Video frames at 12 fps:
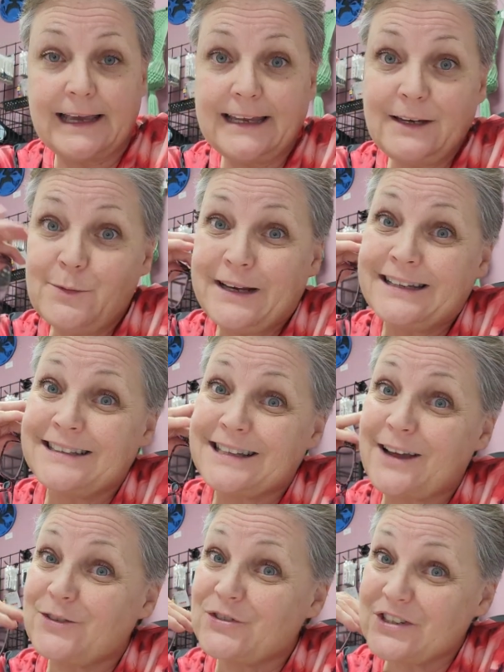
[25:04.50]
Anyways,
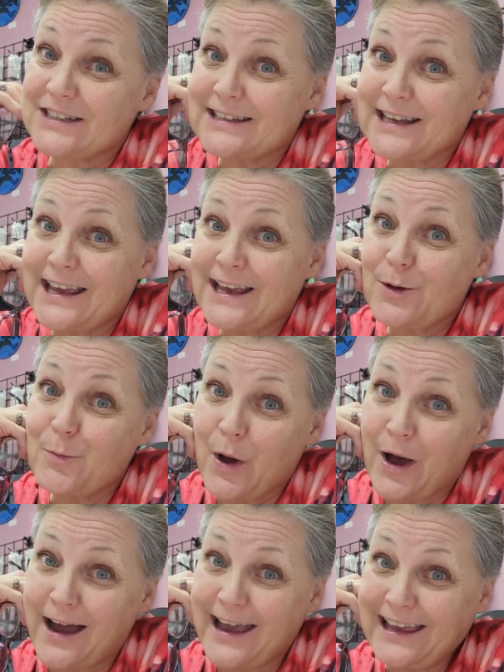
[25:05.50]
I was just saying
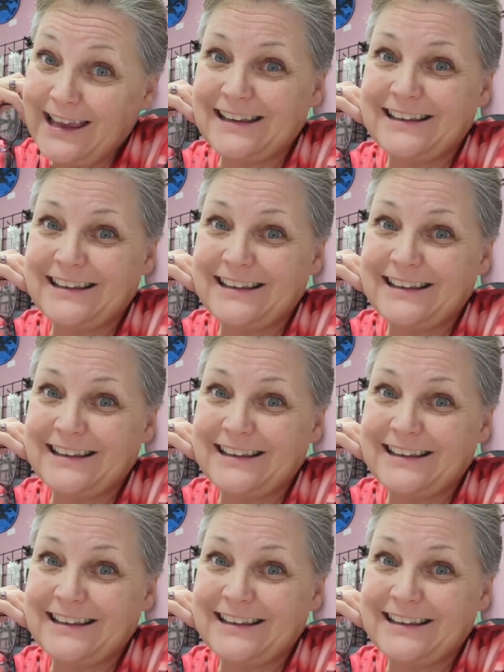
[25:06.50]
goodbye.